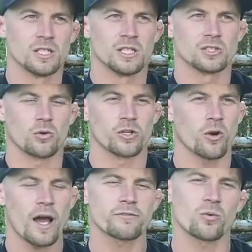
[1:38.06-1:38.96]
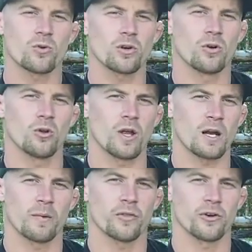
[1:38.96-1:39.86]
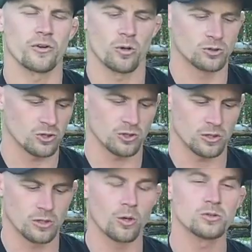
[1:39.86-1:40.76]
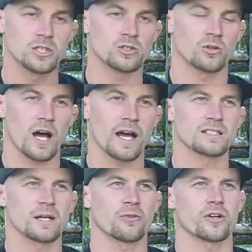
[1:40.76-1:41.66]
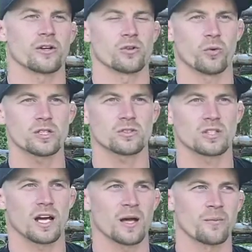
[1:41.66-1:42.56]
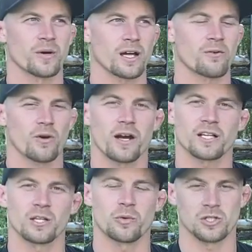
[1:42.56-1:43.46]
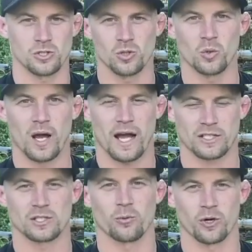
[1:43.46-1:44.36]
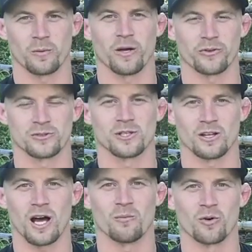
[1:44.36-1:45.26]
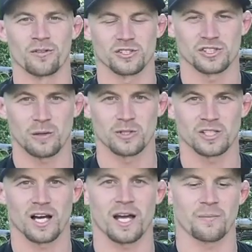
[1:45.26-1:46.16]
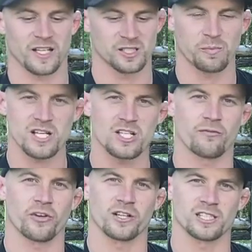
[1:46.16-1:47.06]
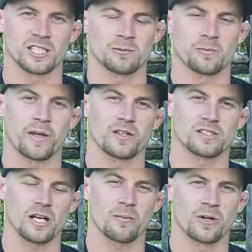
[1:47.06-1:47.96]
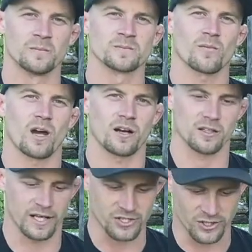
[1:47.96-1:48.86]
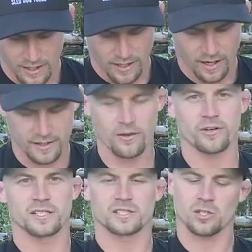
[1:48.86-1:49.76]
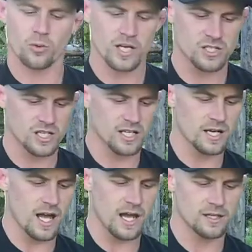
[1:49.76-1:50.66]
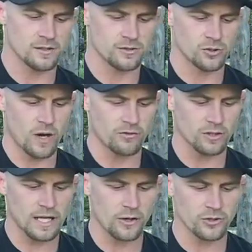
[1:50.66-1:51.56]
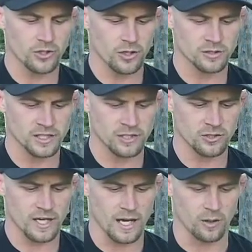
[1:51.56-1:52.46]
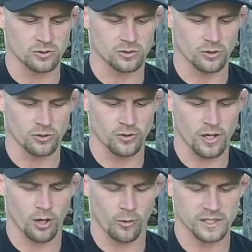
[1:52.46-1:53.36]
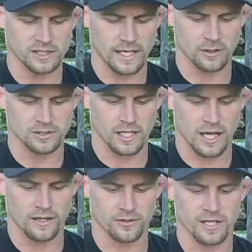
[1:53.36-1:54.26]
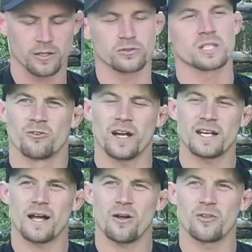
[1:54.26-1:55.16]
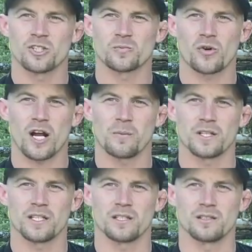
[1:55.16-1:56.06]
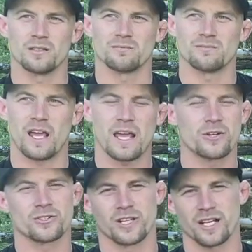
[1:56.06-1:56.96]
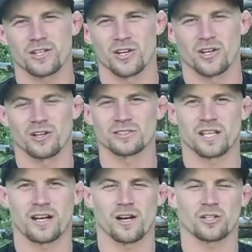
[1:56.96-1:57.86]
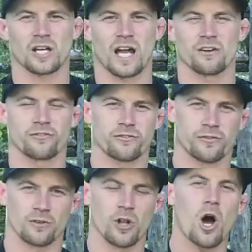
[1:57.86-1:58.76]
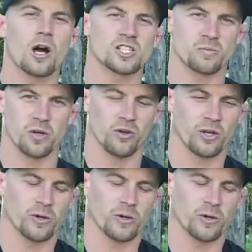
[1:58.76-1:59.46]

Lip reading: So we don't have to worry a whole lot about their noses or eyes out there in the wintertime, but ironically we do actually worry about those a lot more in the summertime, especially if they're going to spend the summer on a glacier. All right, another Insta question. Do you ever allow your dogs in your house, or do they always stay outside in their kennels? Right now there's probably 8 or 10 dogs in our kind of lodge building.